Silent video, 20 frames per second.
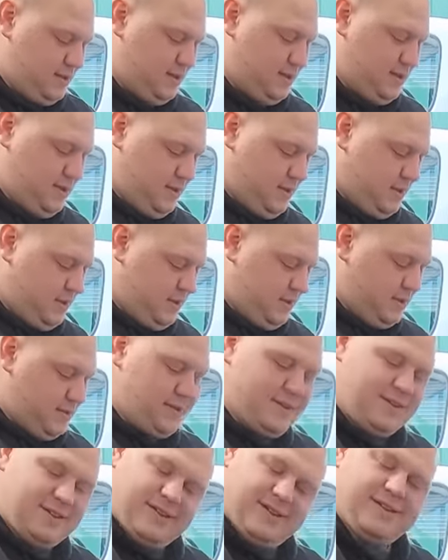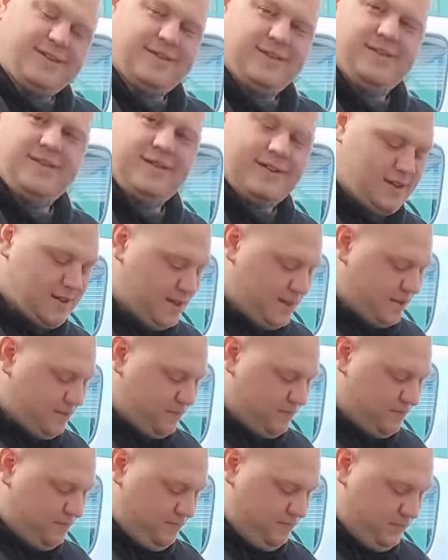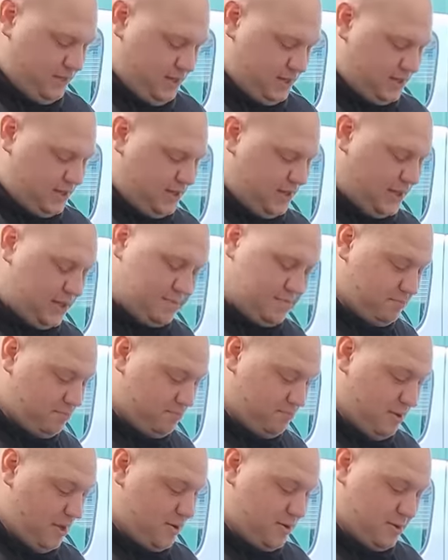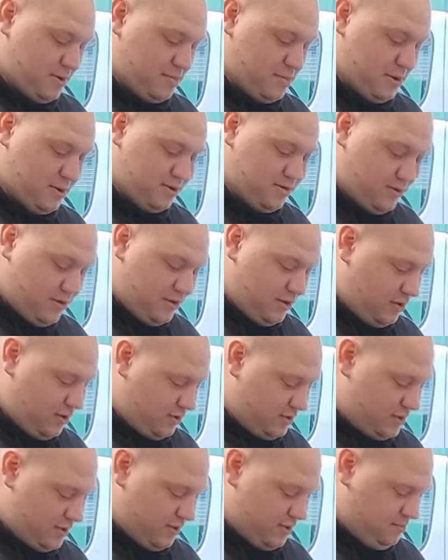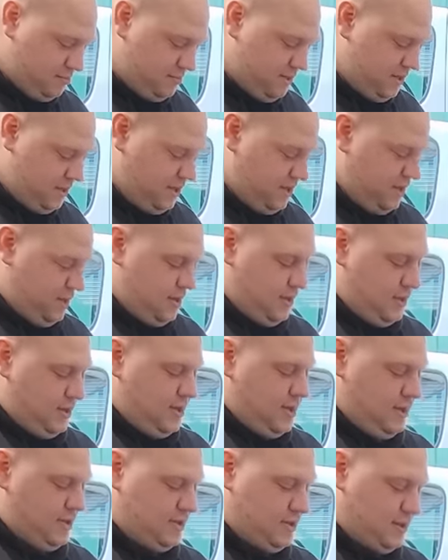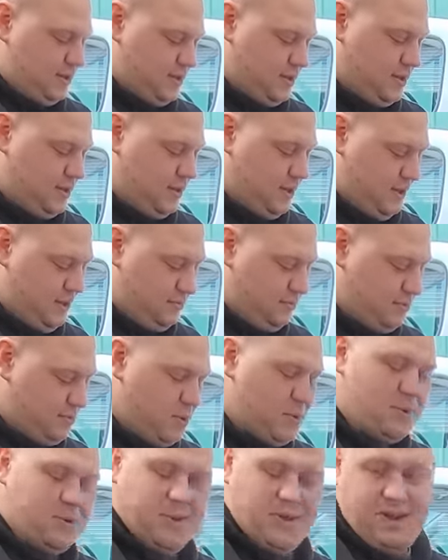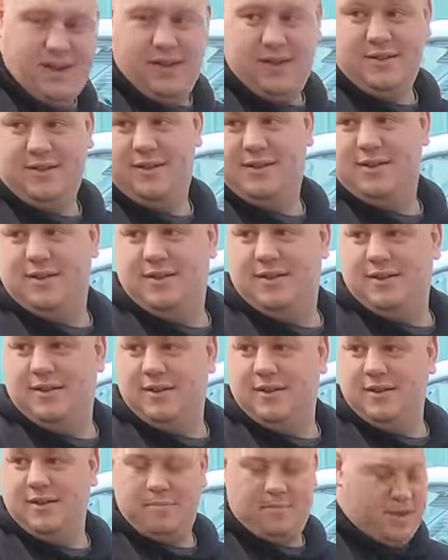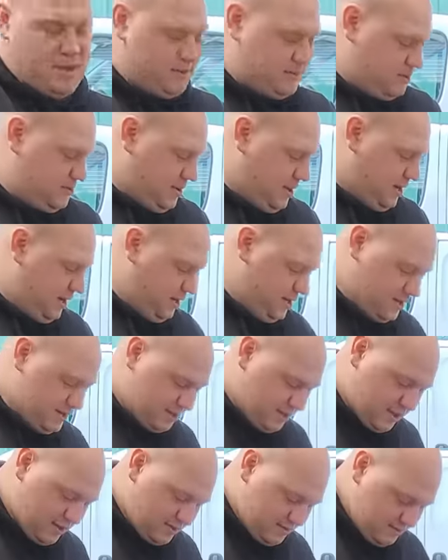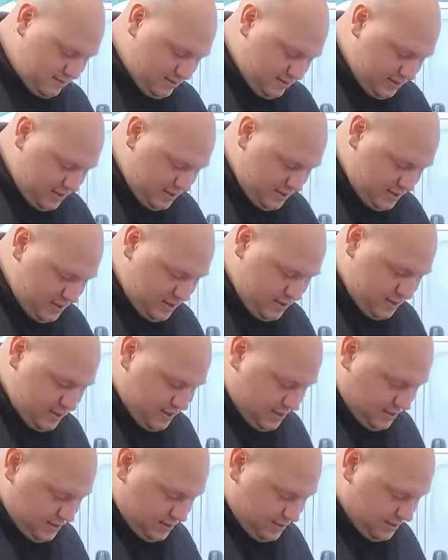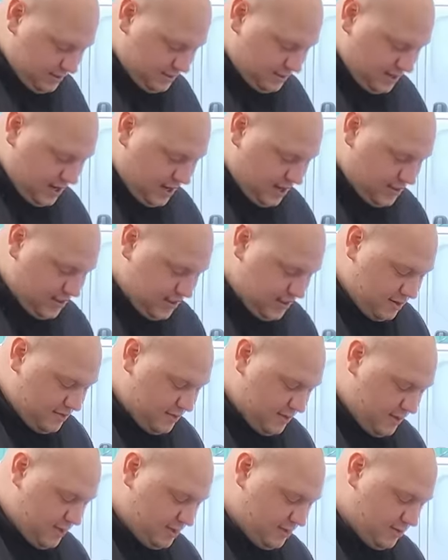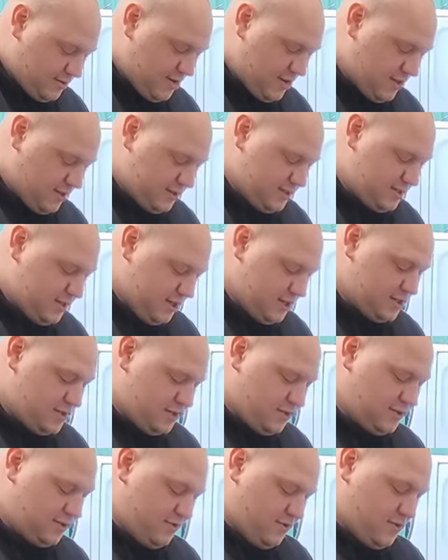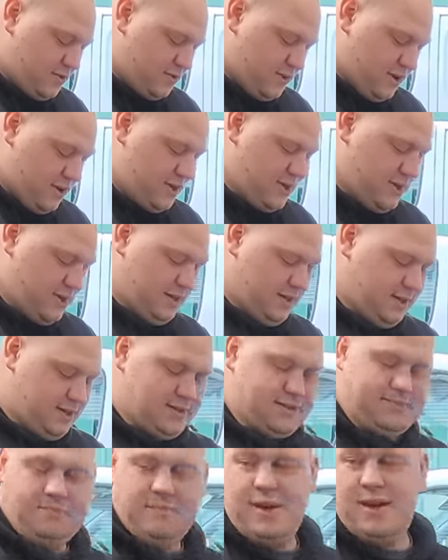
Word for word: Oh no. Yeah. Um, he said he hadn't been on a boat for a long time. He said that he bought this about 20 years ago, and it just sat there, and he had great intentions for it, and he'd